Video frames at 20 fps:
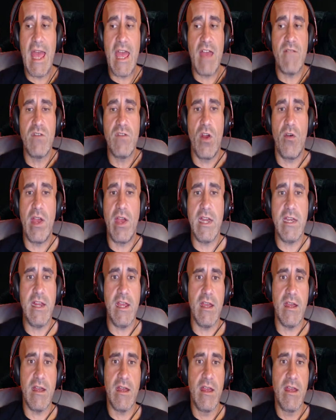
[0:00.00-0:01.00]
I have no
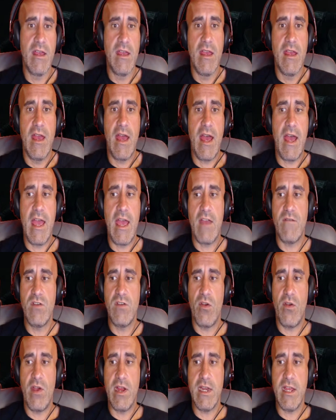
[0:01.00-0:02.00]
idea.
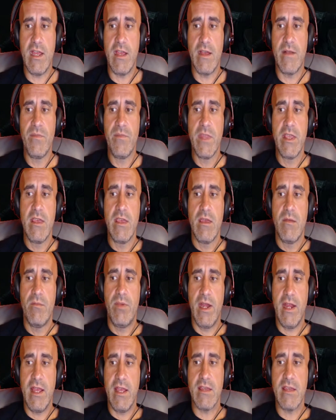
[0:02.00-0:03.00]

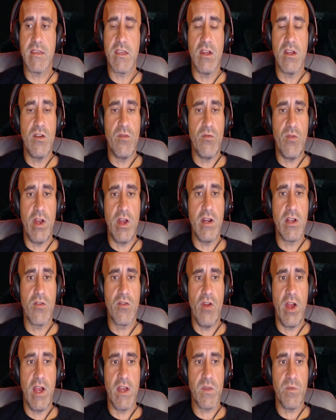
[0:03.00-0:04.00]
But he is going to run
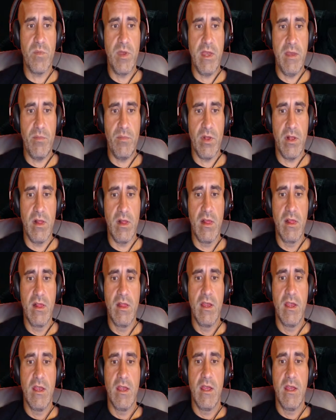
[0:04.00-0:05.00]
across
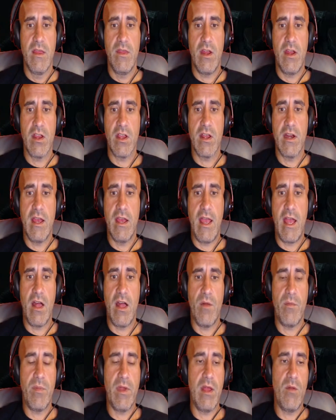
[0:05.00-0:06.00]
people that are going to
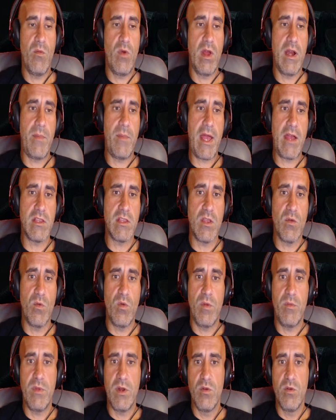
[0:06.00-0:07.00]
help. And what about the
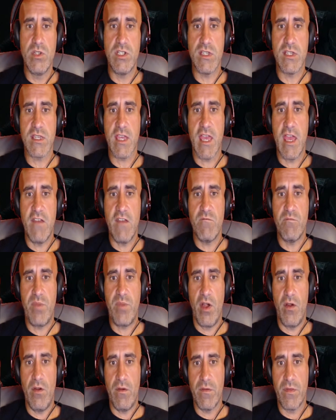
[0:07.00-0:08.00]
woman who just
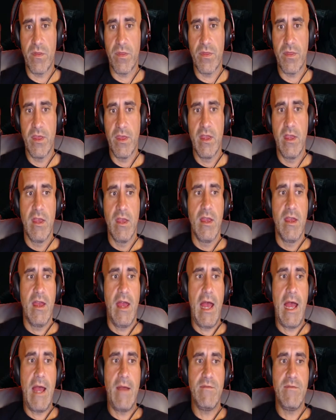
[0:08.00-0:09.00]
gave birth?
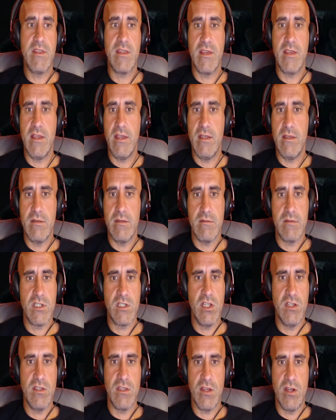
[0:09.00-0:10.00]
Obviously,
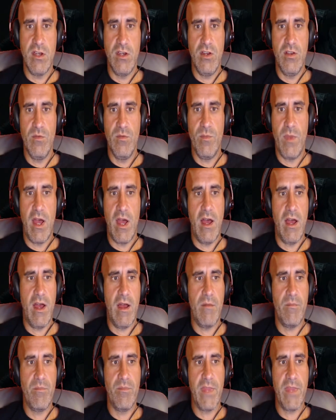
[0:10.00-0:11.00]
she's a new
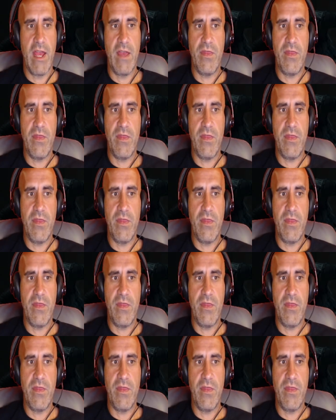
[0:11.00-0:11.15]
mom.